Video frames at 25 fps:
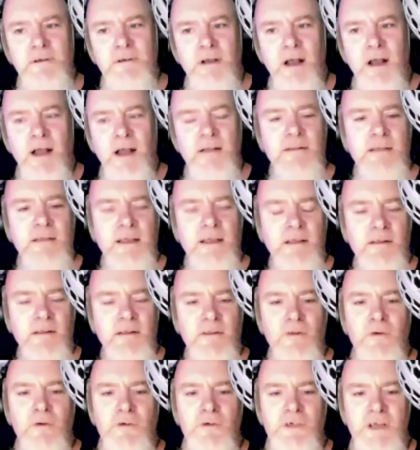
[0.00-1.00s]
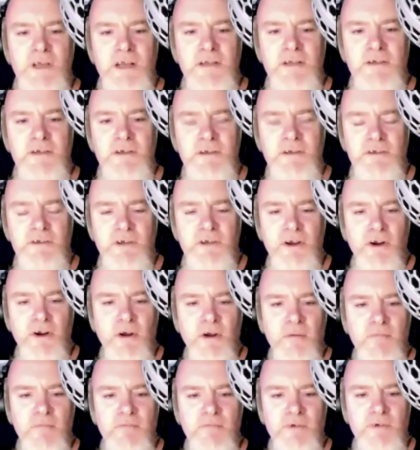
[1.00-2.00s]
I think that those kids that turn
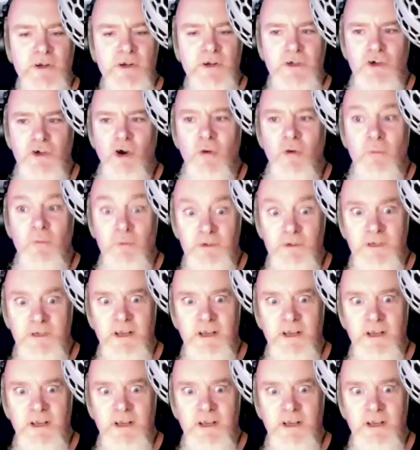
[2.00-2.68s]
up for a job,